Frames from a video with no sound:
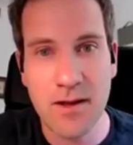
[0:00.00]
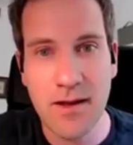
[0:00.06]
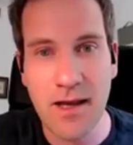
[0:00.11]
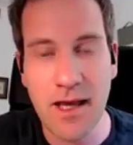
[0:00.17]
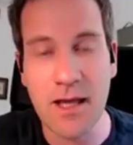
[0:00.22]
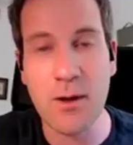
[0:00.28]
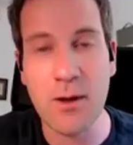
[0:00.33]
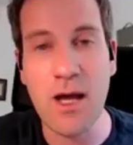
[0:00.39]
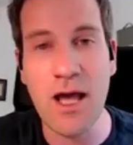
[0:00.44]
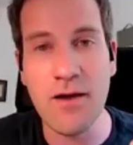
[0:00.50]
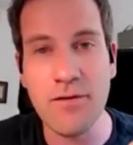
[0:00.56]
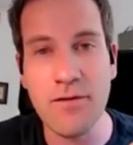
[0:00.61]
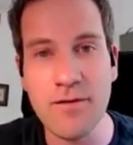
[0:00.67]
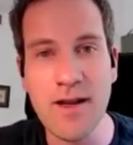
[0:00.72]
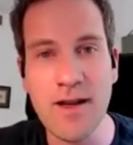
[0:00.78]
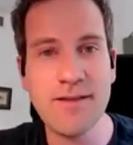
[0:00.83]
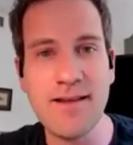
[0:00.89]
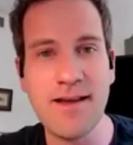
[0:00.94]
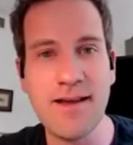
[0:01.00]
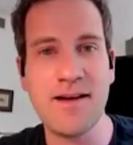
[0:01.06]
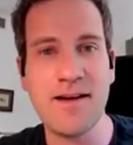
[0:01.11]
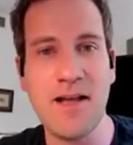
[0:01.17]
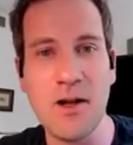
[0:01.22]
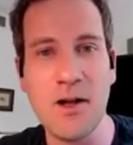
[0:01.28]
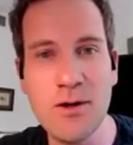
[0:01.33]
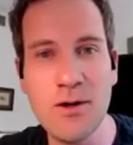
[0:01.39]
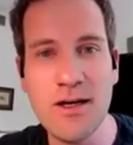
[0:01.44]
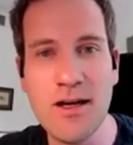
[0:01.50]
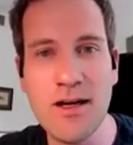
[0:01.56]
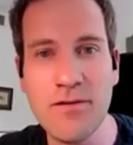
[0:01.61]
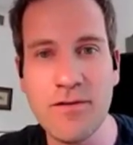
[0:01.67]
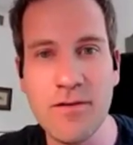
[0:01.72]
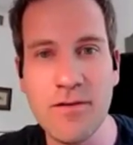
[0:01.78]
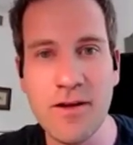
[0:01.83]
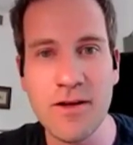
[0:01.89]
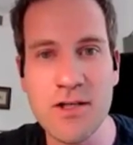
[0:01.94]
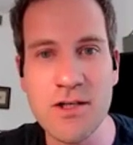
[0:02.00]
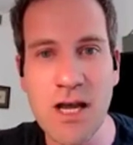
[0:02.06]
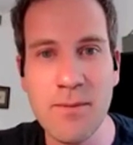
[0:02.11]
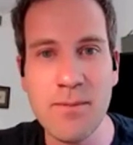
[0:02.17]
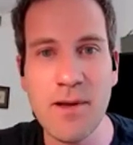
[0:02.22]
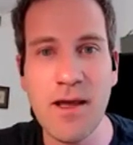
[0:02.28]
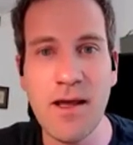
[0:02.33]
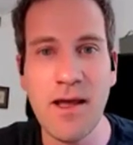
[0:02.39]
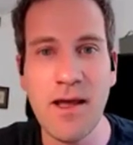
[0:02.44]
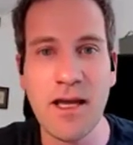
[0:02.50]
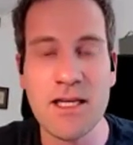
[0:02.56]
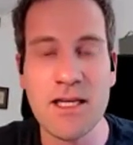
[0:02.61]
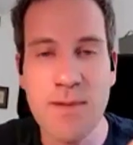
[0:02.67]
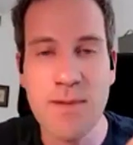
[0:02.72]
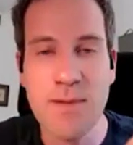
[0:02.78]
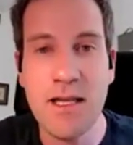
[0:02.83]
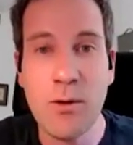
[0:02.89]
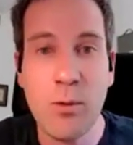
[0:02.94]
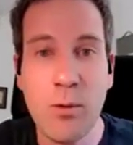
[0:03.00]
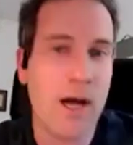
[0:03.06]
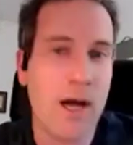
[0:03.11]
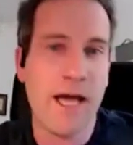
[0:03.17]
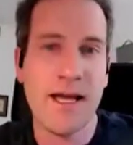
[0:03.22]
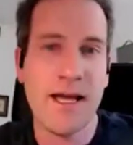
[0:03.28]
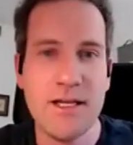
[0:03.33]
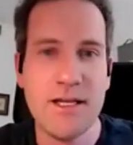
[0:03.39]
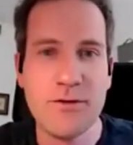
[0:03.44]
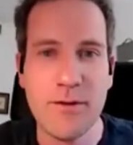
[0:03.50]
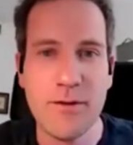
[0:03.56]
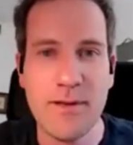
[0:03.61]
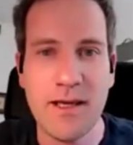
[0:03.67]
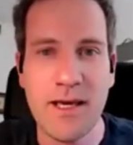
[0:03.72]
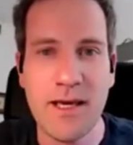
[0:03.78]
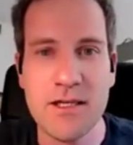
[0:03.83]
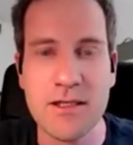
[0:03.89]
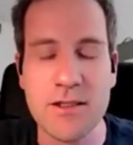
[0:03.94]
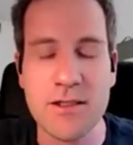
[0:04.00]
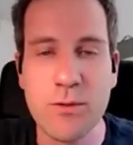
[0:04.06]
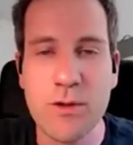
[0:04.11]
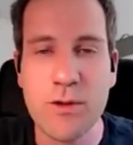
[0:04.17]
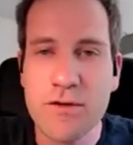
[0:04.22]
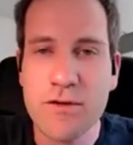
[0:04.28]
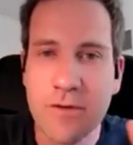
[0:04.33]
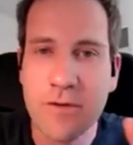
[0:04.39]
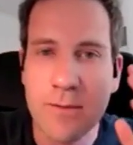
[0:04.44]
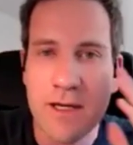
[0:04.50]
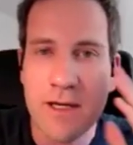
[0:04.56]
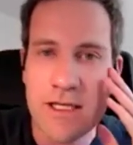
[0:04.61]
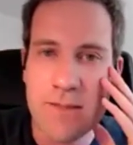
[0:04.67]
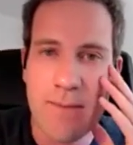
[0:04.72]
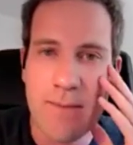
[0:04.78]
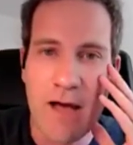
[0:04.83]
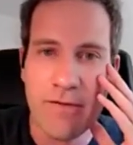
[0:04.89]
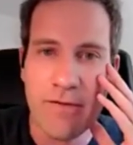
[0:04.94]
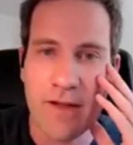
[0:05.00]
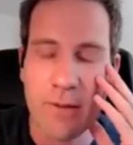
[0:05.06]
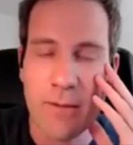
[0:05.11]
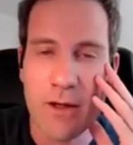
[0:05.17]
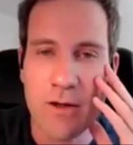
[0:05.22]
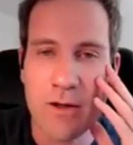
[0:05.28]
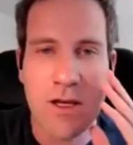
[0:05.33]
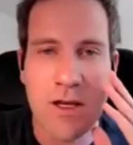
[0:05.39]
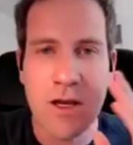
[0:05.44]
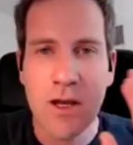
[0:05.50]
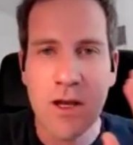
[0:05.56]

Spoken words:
And I have not done a good enough job explaining why I need replications, which for me is baffling because